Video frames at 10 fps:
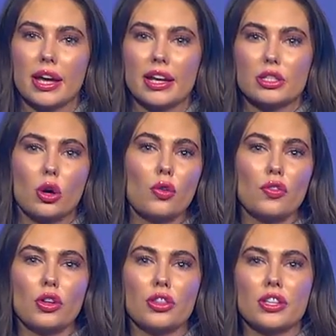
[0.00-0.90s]
and is
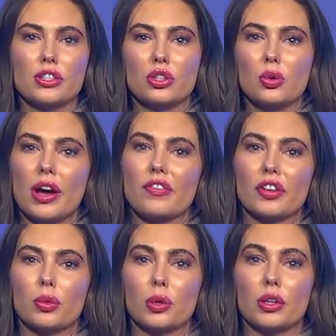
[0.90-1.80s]
hopeful this new
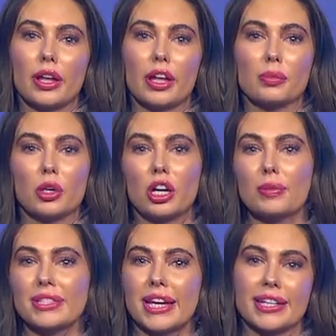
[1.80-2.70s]
effort will help
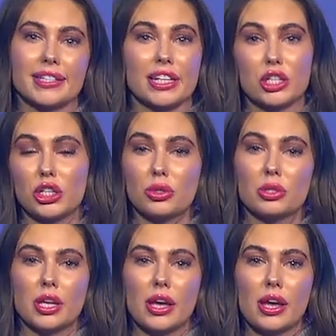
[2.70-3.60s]
curb attendance issues